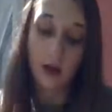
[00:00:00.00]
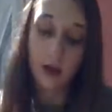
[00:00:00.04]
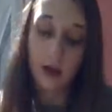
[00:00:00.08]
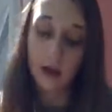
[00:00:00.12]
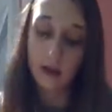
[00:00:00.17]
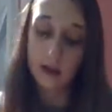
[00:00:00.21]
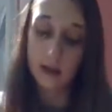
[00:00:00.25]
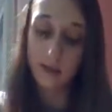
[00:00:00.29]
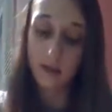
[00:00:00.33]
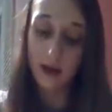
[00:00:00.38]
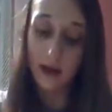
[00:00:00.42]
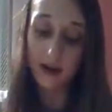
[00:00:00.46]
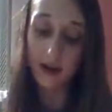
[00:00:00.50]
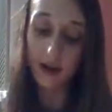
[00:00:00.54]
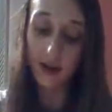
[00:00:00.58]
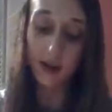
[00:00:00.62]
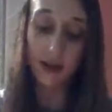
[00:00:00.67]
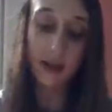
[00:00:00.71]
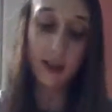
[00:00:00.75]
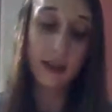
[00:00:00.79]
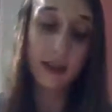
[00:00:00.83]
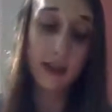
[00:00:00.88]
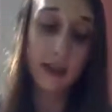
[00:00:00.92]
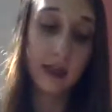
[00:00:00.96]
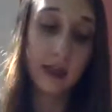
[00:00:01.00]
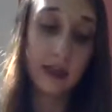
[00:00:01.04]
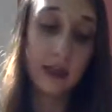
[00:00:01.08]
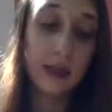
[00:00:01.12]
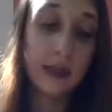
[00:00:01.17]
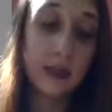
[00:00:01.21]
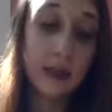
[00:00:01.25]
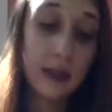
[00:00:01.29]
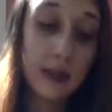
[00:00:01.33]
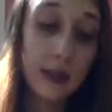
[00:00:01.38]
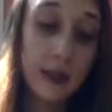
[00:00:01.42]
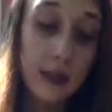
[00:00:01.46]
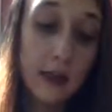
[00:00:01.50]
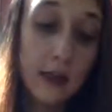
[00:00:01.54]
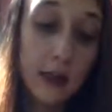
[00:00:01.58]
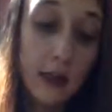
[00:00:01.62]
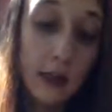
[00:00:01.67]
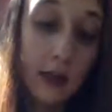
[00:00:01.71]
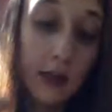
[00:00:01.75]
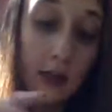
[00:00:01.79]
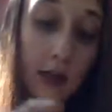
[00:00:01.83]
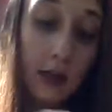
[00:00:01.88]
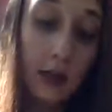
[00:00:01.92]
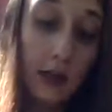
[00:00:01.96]
Especially since
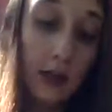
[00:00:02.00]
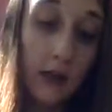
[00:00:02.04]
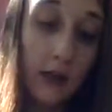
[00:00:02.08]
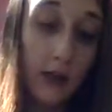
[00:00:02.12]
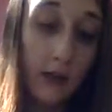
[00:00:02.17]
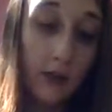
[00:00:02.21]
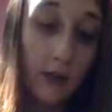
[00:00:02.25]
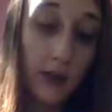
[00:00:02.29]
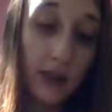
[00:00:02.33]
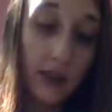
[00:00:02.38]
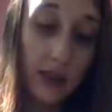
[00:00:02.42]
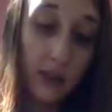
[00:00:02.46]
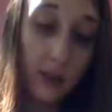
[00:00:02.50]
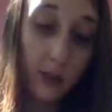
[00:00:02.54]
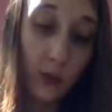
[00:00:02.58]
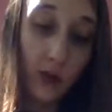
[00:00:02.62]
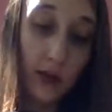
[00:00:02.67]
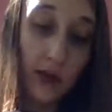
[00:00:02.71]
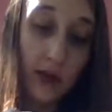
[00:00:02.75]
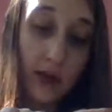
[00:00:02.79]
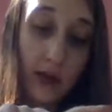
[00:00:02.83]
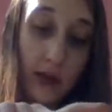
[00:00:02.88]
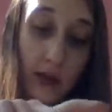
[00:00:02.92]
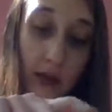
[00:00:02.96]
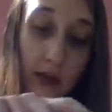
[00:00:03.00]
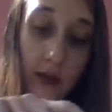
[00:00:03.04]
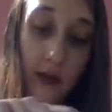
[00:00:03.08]
this one